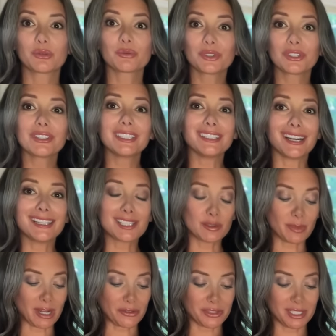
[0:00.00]
really nice
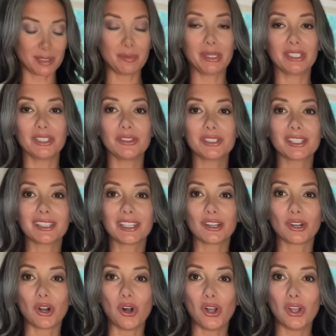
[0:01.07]
about these pillows,
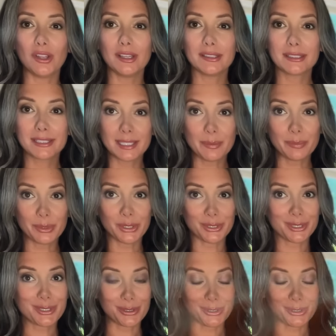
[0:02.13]
they're all zippered, so